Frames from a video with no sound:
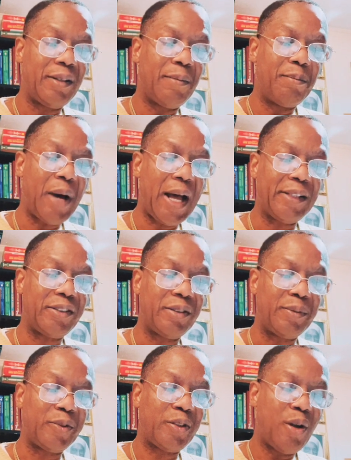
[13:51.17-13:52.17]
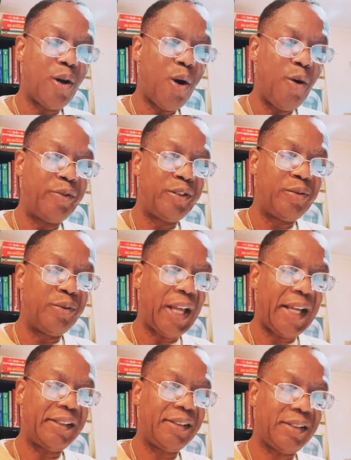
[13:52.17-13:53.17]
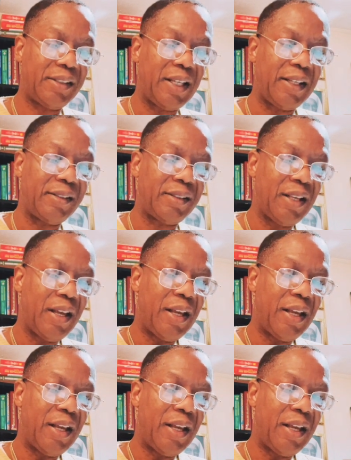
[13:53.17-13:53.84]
Muslims over the United States